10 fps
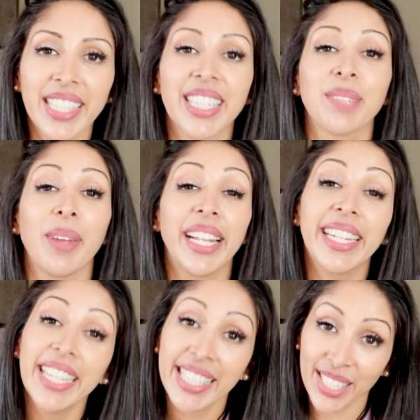acid as my
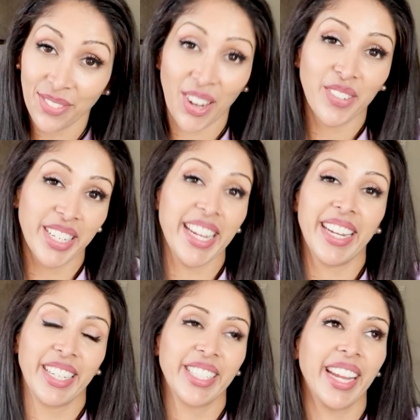least favorite
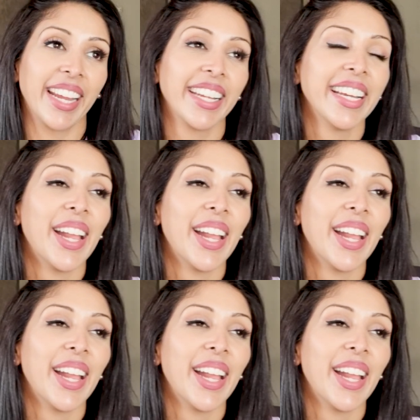AHA,